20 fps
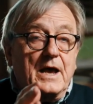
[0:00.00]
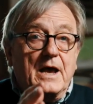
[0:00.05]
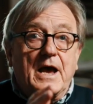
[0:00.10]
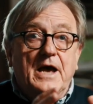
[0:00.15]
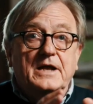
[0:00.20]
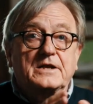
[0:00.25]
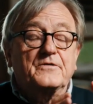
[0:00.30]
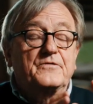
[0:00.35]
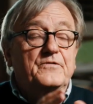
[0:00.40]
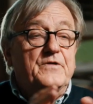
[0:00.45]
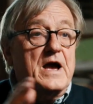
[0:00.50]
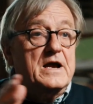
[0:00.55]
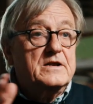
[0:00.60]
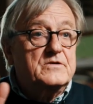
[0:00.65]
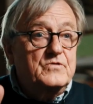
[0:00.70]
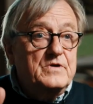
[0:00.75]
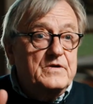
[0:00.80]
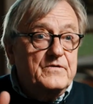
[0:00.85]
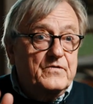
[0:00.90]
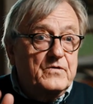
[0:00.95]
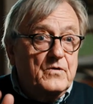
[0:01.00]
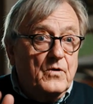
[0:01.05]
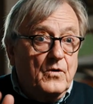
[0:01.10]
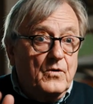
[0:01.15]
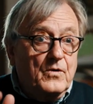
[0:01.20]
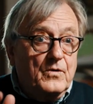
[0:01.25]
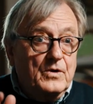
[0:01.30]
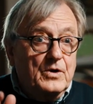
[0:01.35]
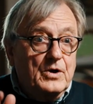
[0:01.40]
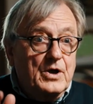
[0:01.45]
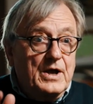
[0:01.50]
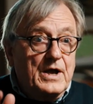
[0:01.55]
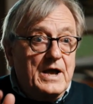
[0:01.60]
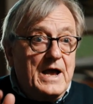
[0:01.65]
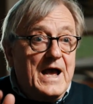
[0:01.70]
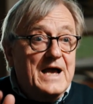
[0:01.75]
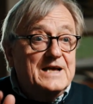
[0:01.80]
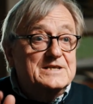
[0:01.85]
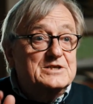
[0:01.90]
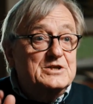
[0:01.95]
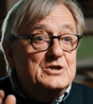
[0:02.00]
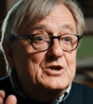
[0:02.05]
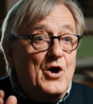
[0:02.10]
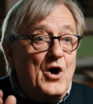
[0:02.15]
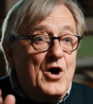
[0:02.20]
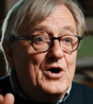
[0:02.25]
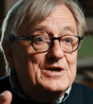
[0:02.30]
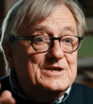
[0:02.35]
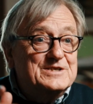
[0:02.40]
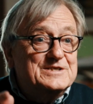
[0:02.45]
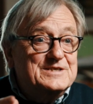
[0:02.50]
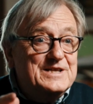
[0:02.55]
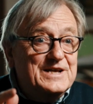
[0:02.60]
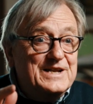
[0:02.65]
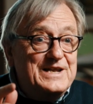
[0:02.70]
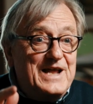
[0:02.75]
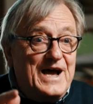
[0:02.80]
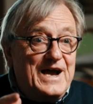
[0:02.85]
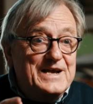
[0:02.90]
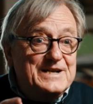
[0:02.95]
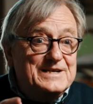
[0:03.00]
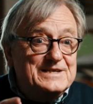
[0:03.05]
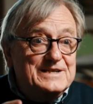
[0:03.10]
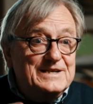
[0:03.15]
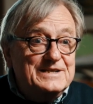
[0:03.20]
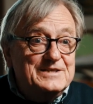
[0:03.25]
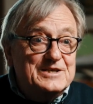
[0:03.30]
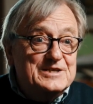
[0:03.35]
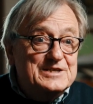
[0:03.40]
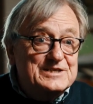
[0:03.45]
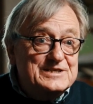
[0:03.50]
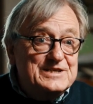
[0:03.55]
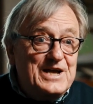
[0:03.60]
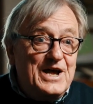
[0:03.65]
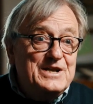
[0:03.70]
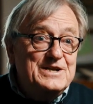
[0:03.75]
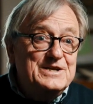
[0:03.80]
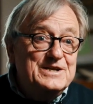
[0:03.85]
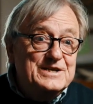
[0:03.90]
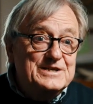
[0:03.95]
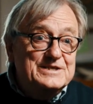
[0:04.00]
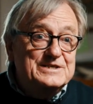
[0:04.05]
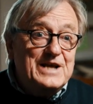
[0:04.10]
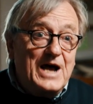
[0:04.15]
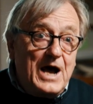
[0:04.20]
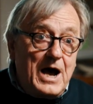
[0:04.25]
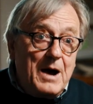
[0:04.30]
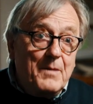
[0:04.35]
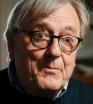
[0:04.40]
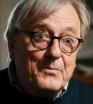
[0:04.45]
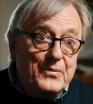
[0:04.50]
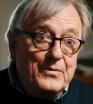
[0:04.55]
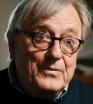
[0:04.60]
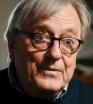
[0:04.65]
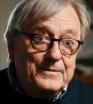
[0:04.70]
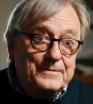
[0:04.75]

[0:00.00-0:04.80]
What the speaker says: at a factory floor, as long as the light, the sun is up,